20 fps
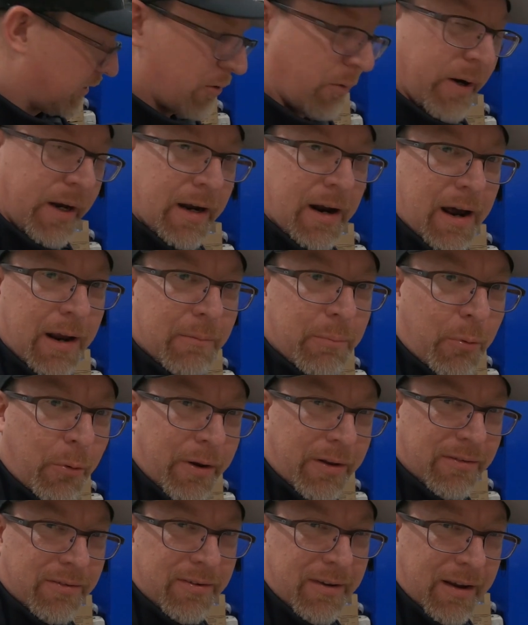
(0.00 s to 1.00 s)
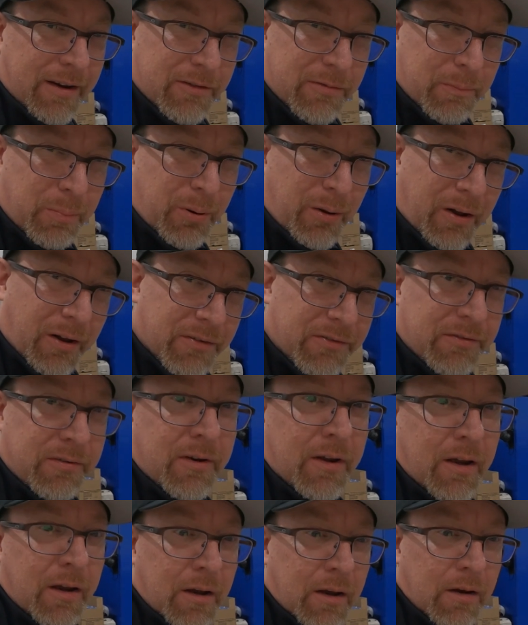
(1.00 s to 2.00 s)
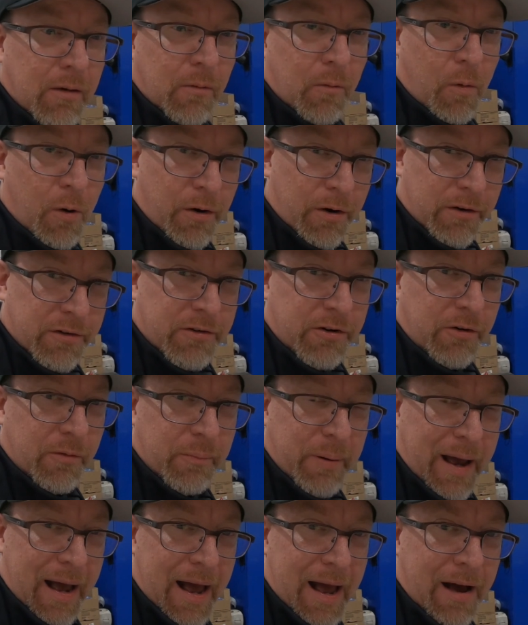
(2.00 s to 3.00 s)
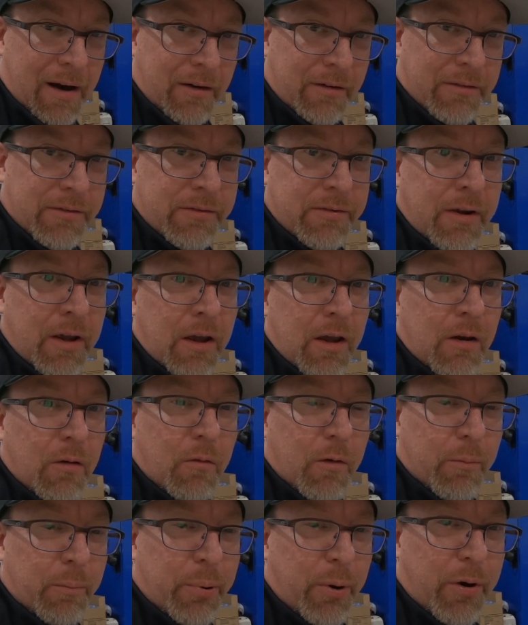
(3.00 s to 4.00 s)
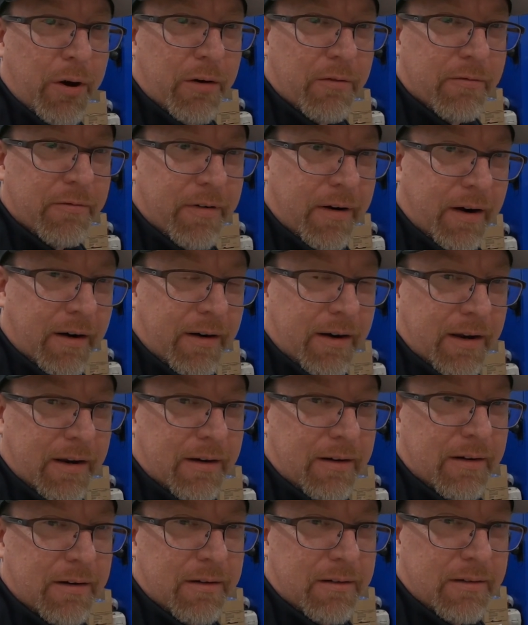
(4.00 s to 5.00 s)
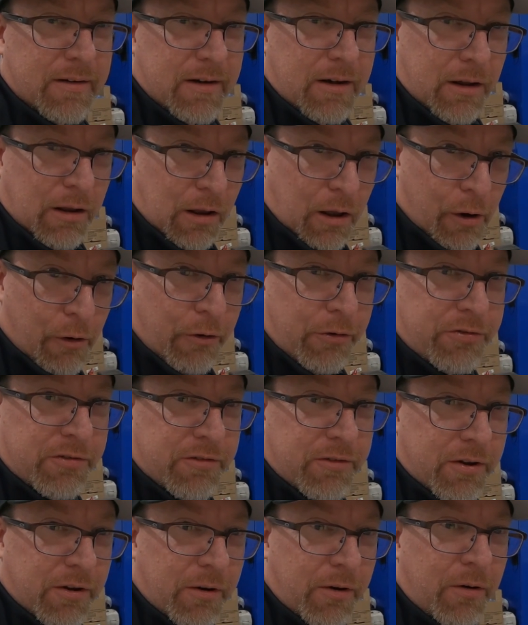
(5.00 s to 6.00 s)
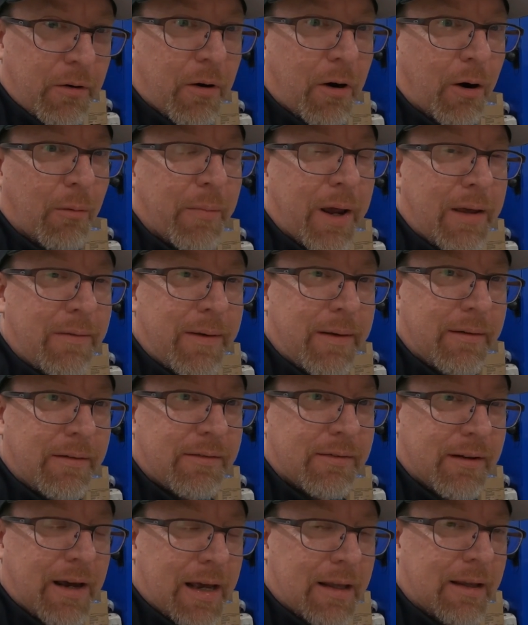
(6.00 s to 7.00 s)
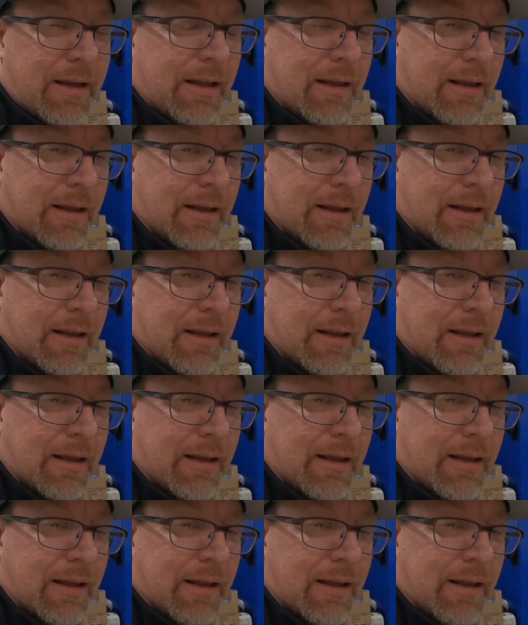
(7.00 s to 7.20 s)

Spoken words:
29.6 plus 1 or 2 pounds would put it very close to, or maybe slightly